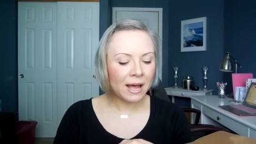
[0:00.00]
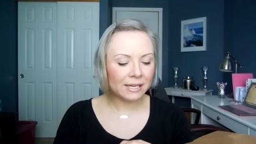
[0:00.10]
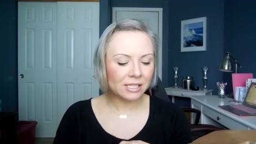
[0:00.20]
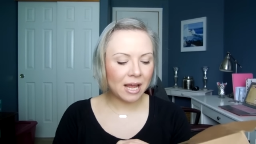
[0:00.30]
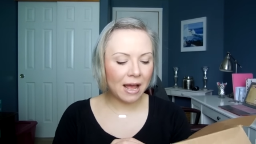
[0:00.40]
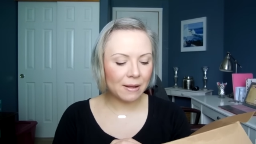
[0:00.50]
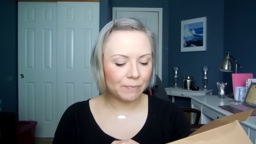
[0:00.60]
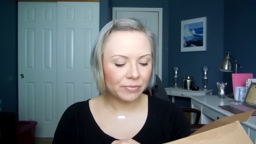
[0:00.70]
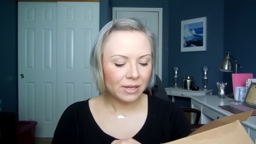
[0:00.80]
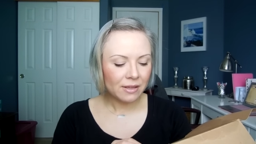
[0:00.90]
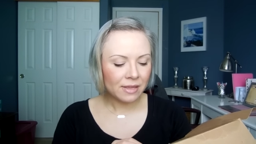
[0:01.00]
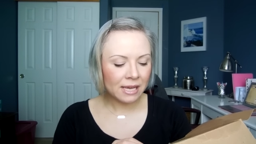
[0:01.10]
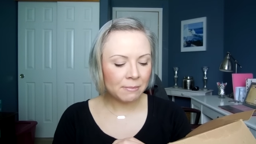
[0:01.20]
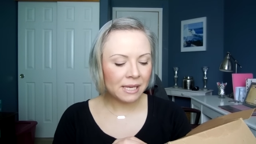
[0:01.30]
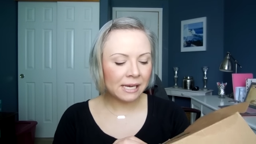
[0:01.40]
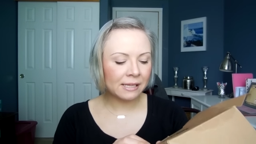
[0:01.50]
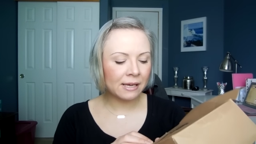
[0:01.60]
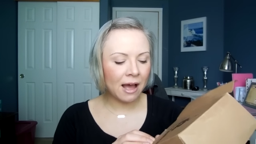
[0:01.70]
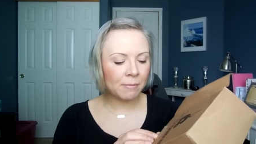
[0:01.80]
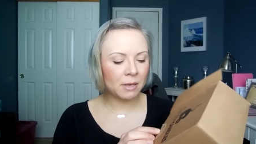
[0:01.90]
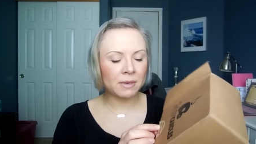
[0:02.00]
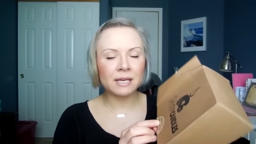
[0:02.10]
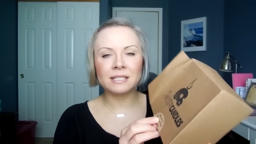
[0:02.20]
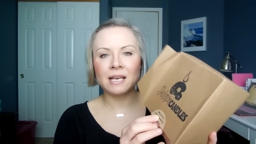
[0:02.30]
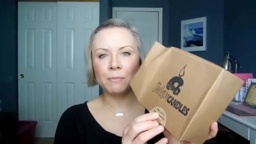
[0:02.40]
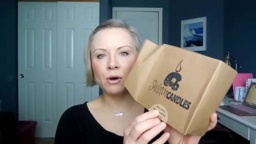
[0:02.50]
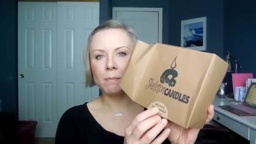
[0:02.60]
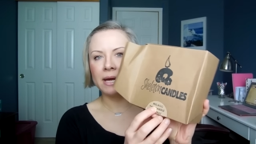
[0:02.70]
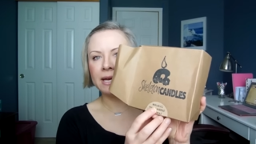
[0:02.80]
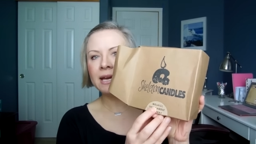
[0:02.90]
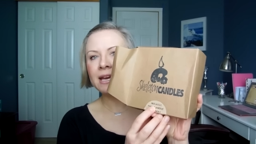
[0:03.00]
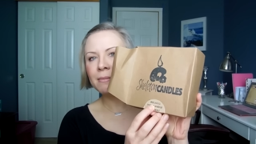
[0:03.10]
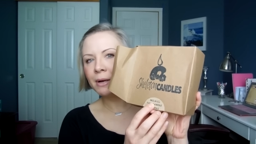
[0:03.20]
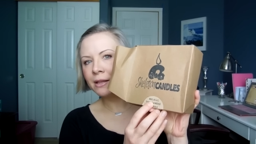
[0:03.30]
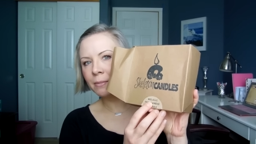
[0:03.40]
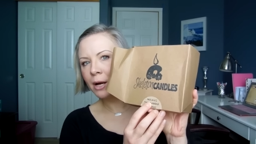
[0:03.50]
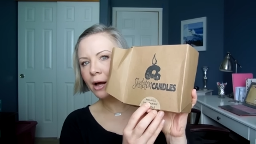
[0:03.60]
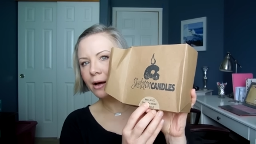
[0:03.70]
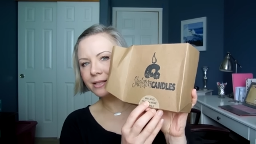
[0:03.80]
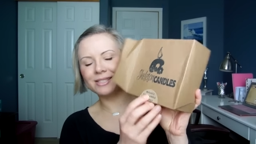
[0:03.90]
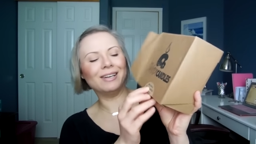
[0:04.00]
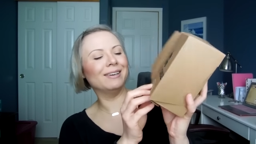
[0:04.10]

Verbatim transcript: but um, they immediately got me because they put my name on the box.